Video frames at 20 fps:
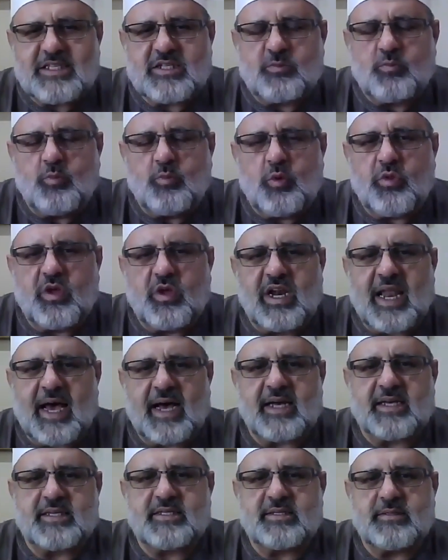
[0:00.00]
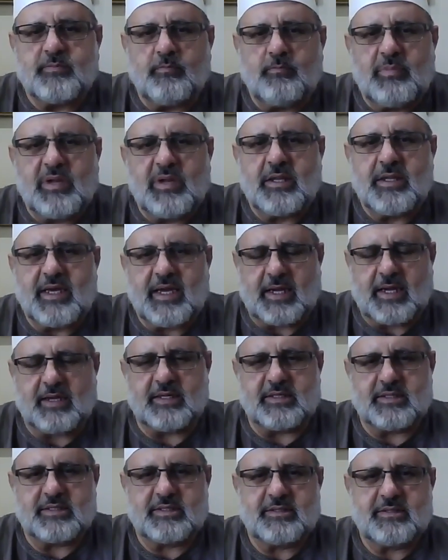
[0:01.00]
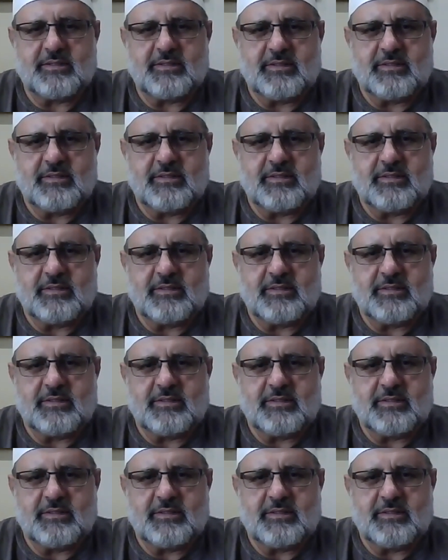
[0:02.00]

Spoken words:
smooth glass building is?